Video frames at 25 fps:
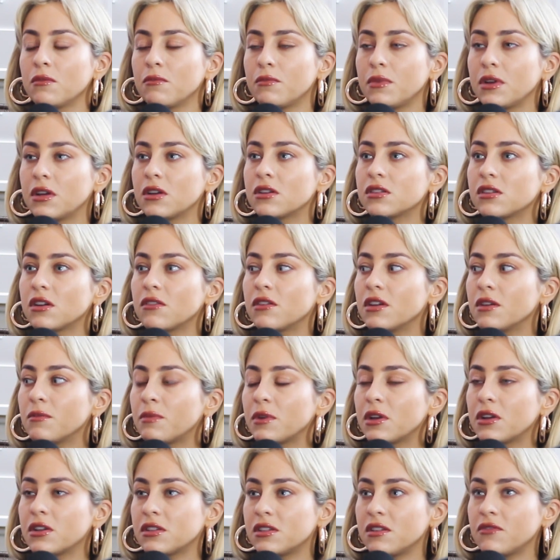Because
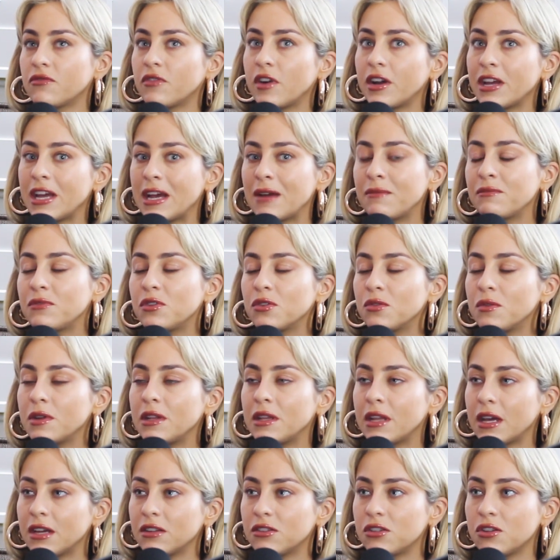if I am
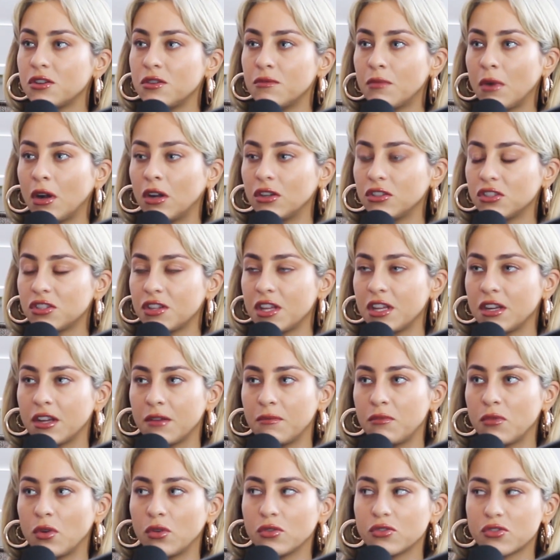doing that too much, then
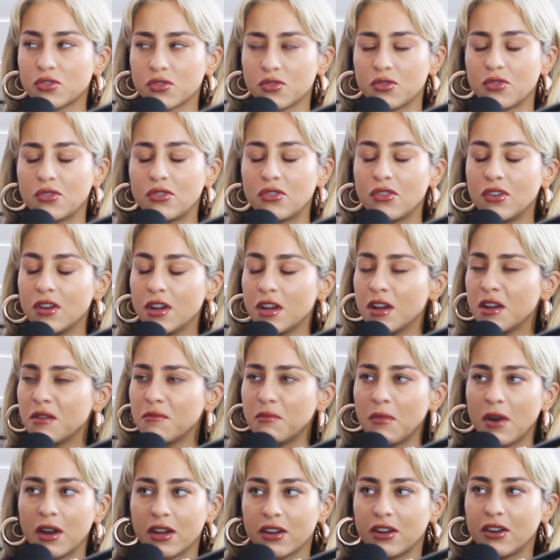I'm not sure
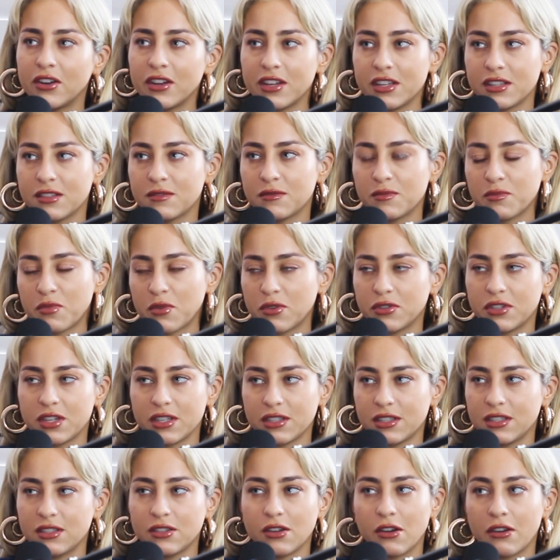my artist
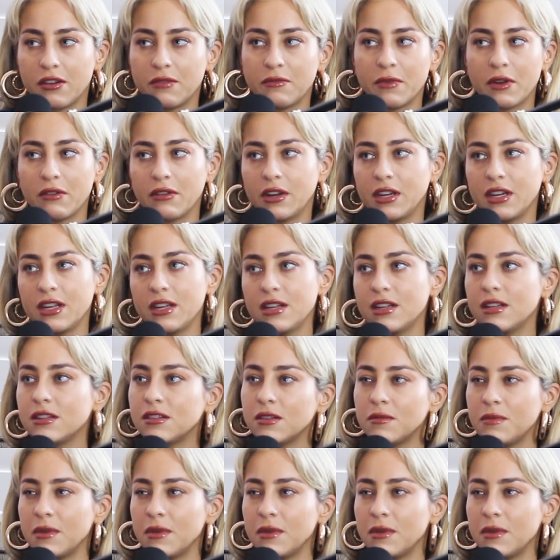project is going where I need it to